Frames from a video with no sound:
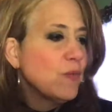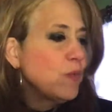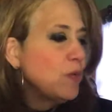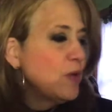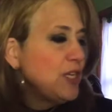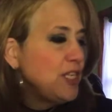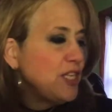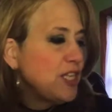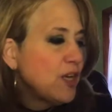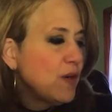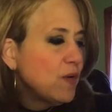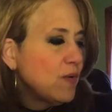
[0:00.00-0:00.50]

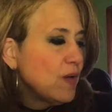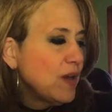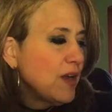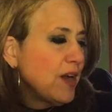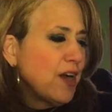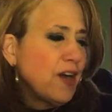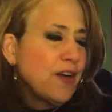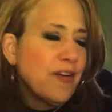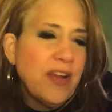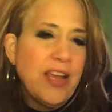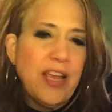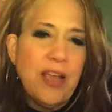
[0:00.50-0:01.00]
We don't
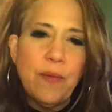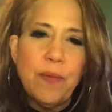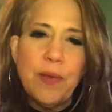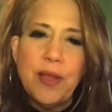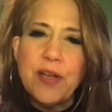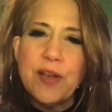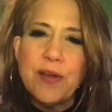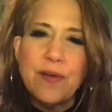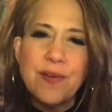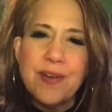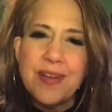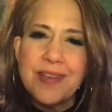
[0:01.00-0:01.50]
agree. We're
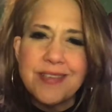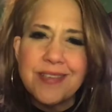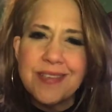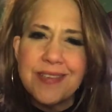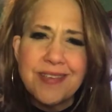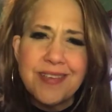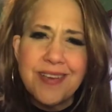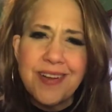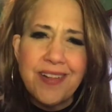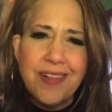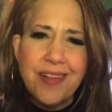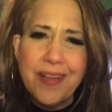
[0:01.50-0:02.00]

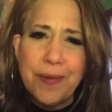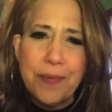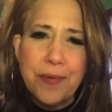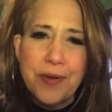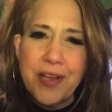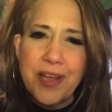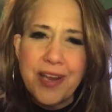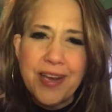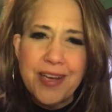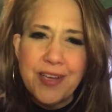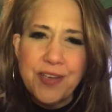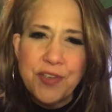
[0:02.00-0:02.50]

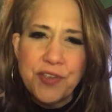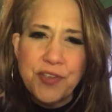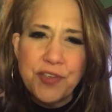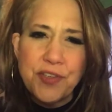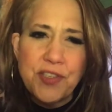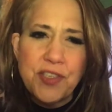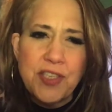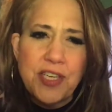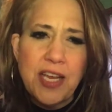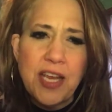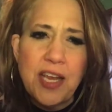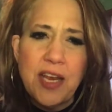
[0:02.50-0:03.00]
not
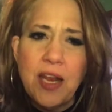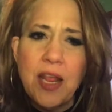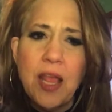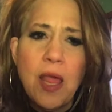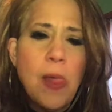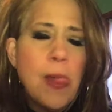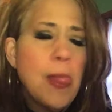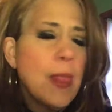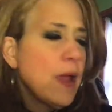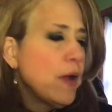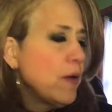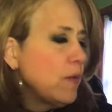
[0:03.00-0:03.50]
interested.
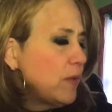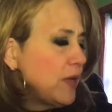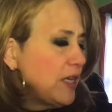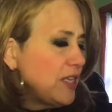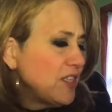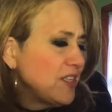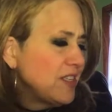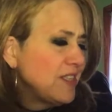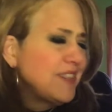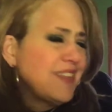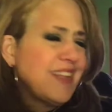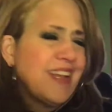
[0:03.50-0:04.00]
We
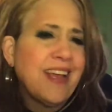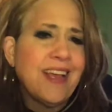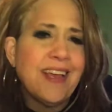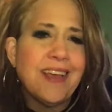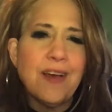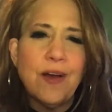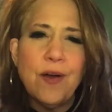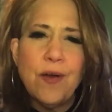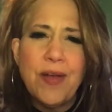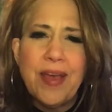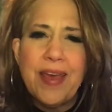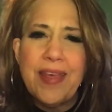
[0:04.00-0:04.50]
just think,
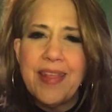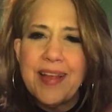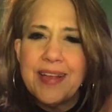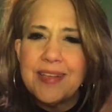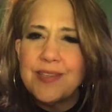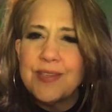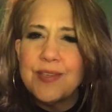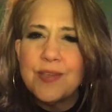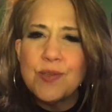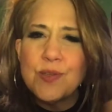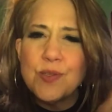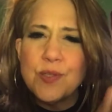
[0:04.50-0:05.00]
okay,
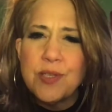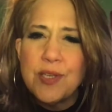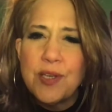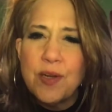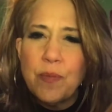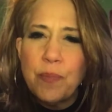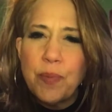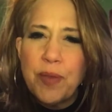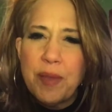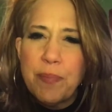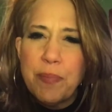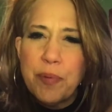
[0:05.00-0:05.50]
that's those
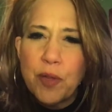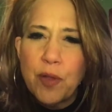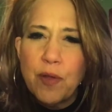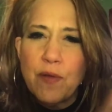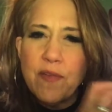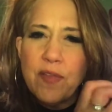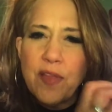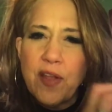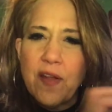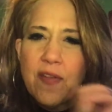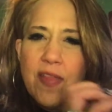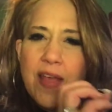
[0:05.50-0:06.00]
little people
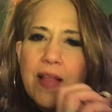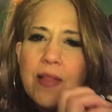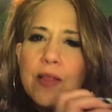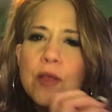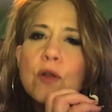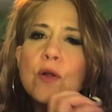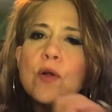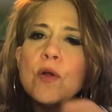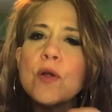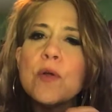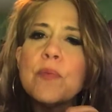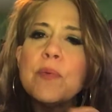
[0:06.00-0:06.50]
over there, that
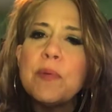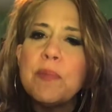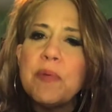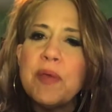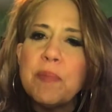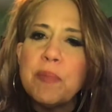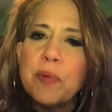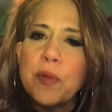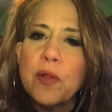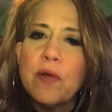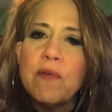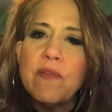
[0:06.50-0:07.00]
little group of
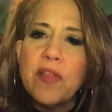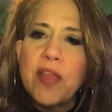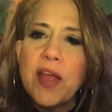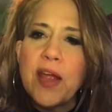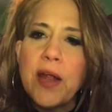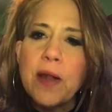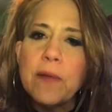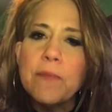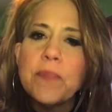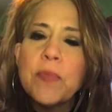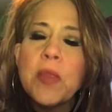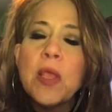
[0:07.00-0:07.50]
people over
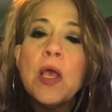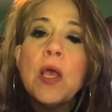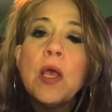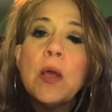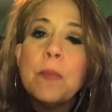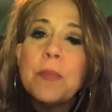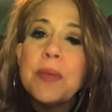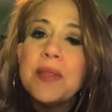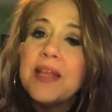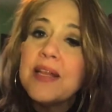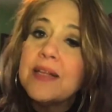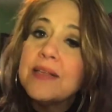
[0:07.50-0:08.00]
there.
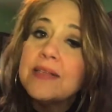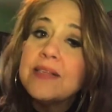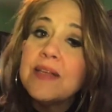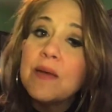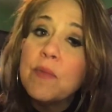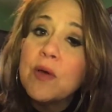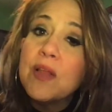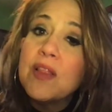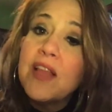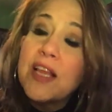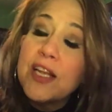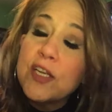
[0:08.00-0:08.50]
But then
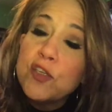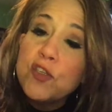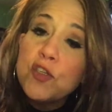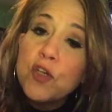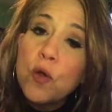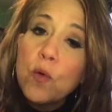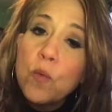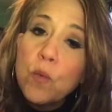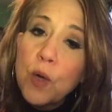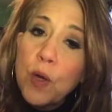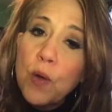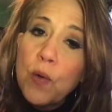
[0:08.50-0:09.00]
someone like
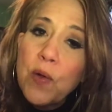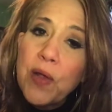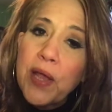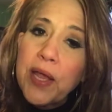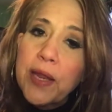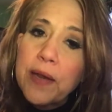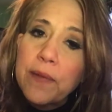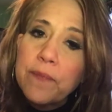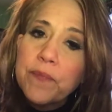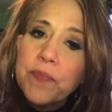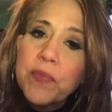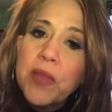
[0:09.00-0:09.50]
Joe
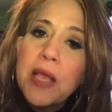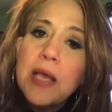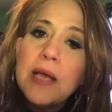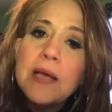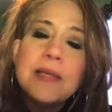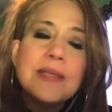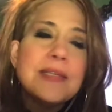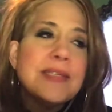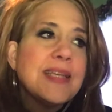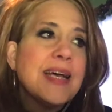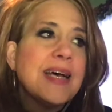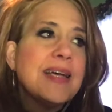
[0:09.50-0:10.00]
Rogan
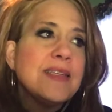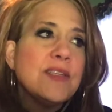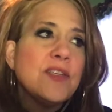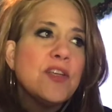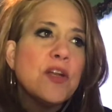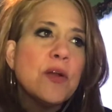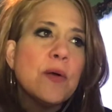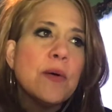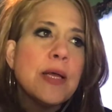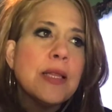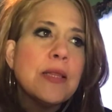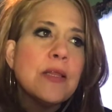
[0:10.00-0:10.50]
says, you
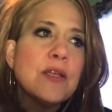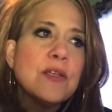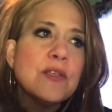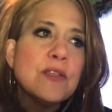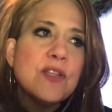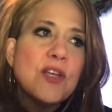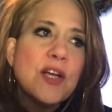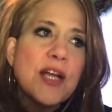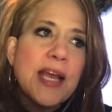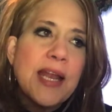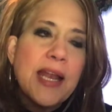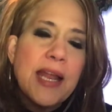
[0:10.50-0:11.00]
know what, let's
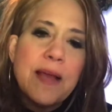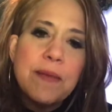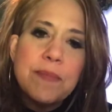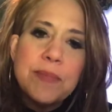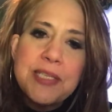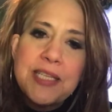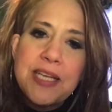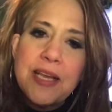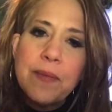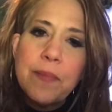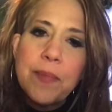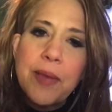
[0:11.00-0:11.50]
look at
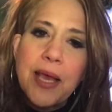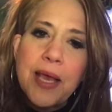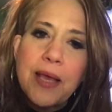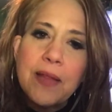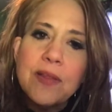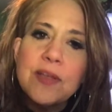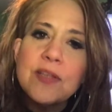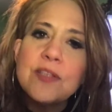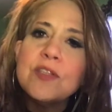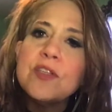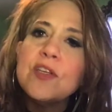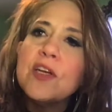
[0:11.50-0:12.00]
MDMA.
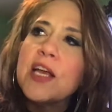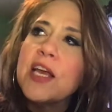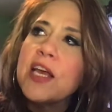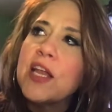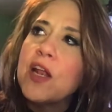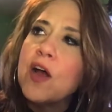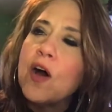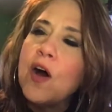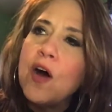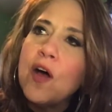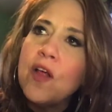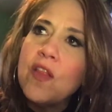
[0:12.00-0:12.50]
Let's look
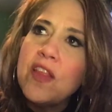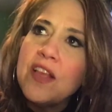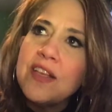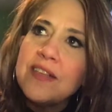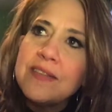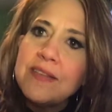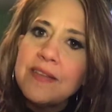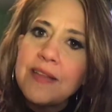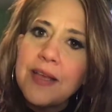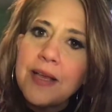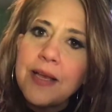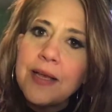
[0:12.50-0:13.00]
at all
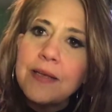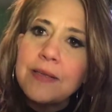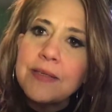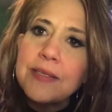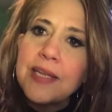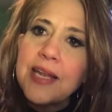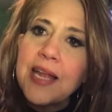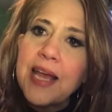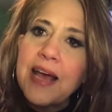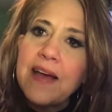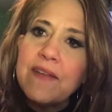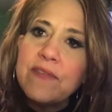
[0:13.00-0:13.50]
these things
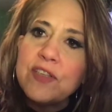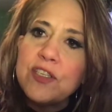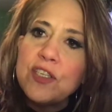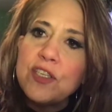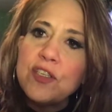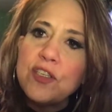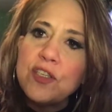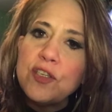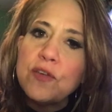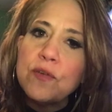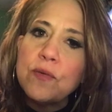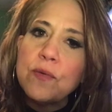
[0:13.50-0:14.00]
that have to
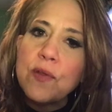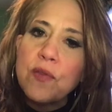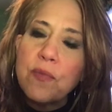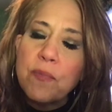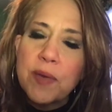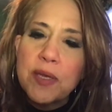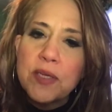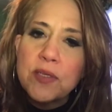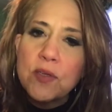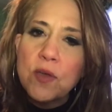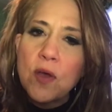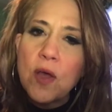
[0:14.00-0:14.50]
do with
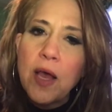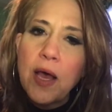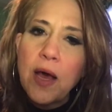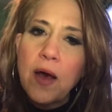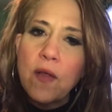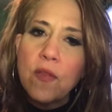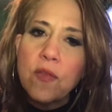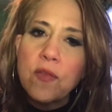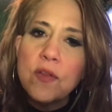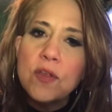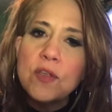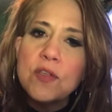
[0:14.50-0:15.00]
mental
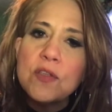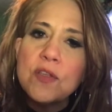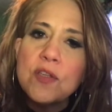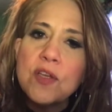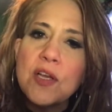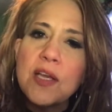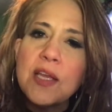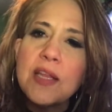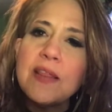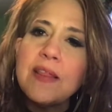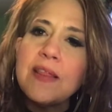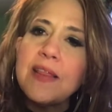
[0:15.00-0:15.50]
health. Let's
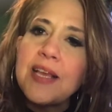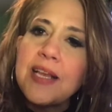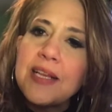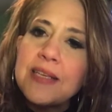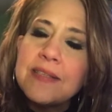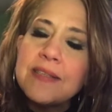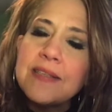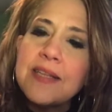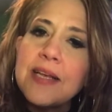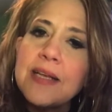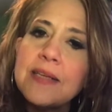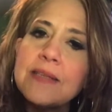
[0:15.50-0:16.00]
look at
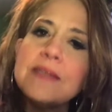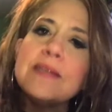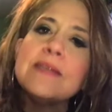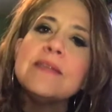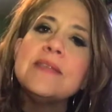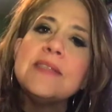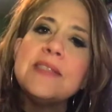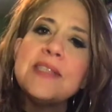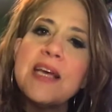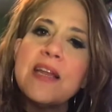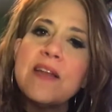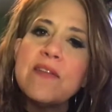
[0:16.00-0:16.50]
these things
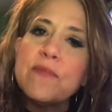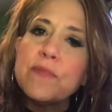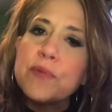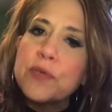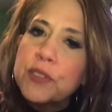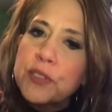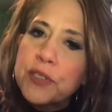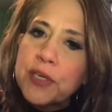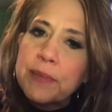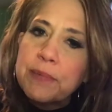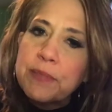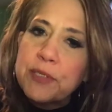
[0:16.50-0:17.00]
instead of
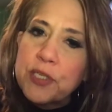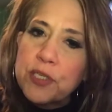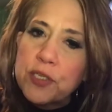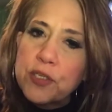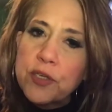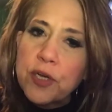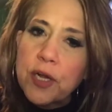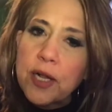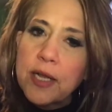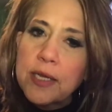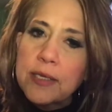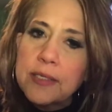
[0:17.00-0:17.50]
prescription
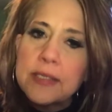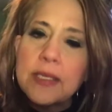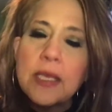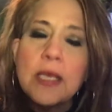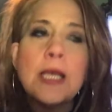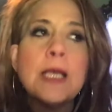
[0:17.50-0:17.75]
drugs.